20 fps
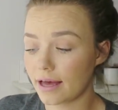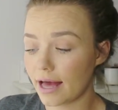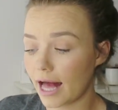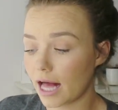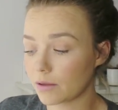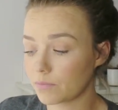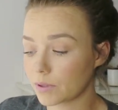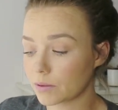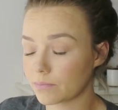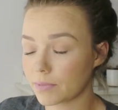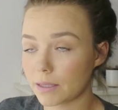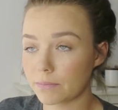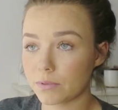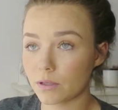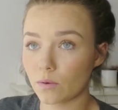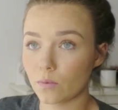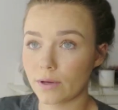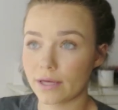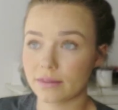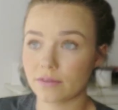helping
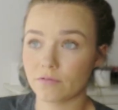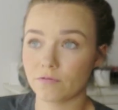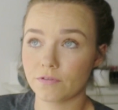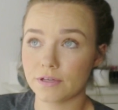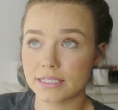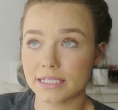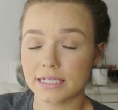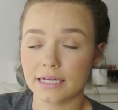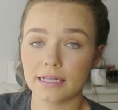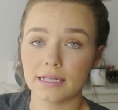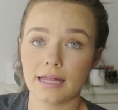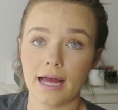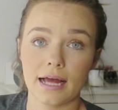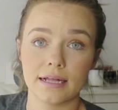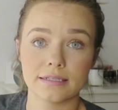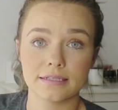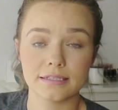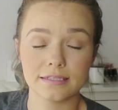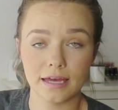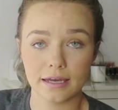people with physical
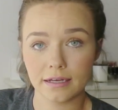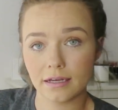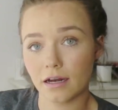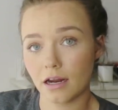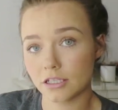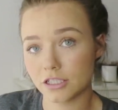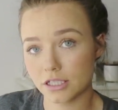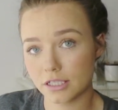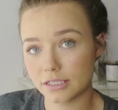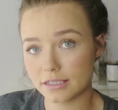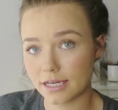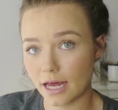and psychological